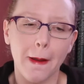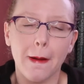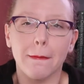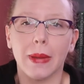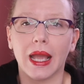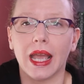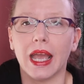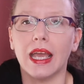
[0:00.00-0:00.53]

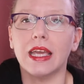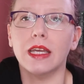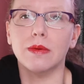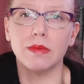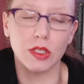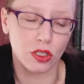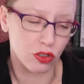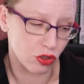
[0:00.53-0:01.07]
by A.M.
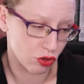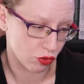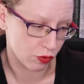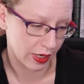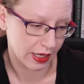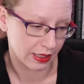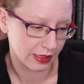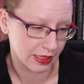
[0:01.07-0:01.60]

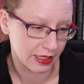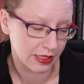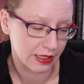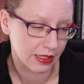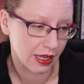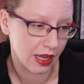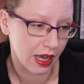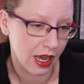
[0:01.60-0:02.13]
Strickland.